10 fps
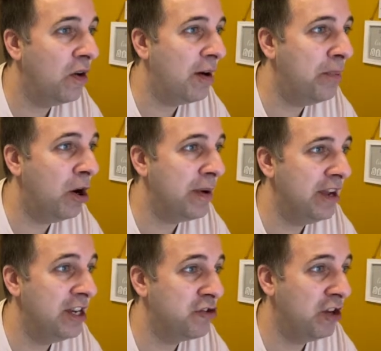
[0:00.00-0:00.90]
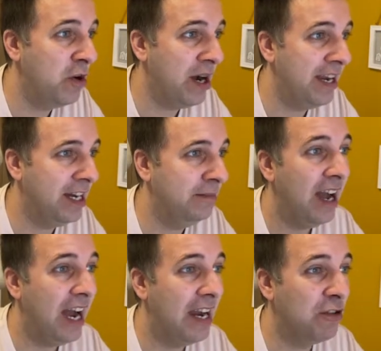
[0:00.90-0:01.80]
I put a bit of history of who I am.
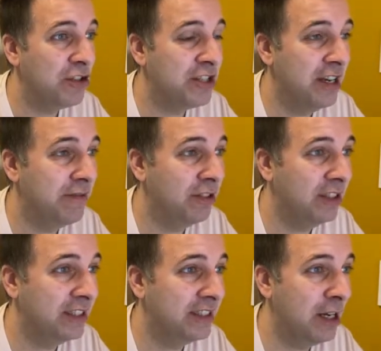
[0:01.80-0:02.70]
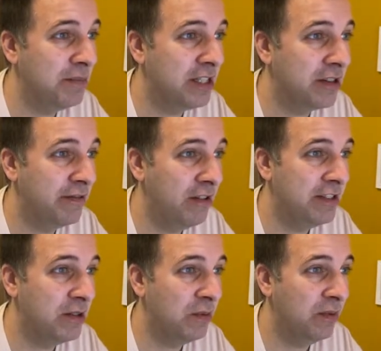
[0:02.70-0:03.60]
I run several established
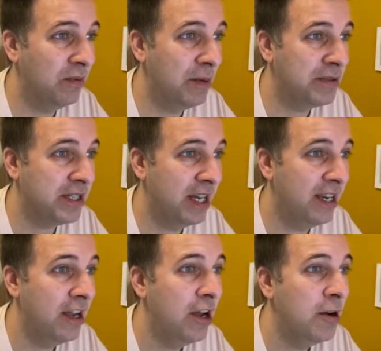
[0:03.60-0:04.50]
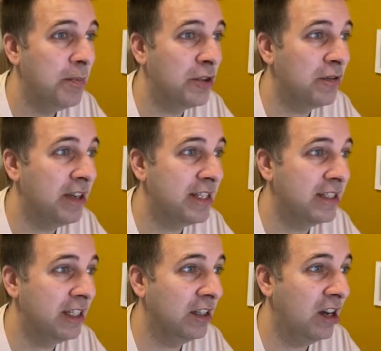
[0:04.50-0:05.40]
authority websites, but the
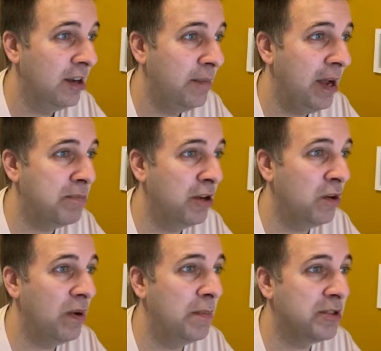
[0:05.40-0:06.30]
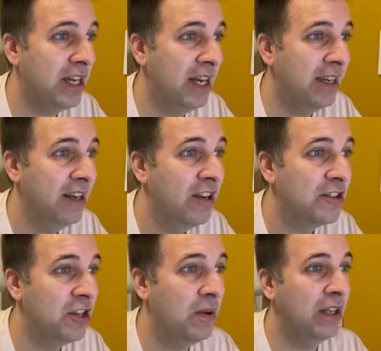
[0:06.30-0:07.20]
recently launched pet product website.
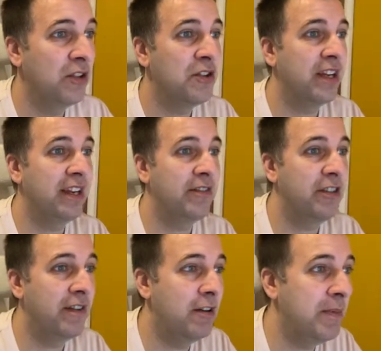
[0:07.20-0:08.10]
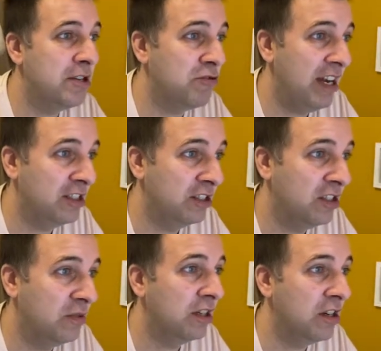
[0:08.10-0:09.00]
So I'm looking for the very best writers
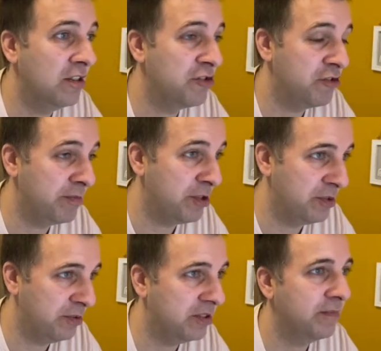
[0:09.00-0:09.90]
to contribute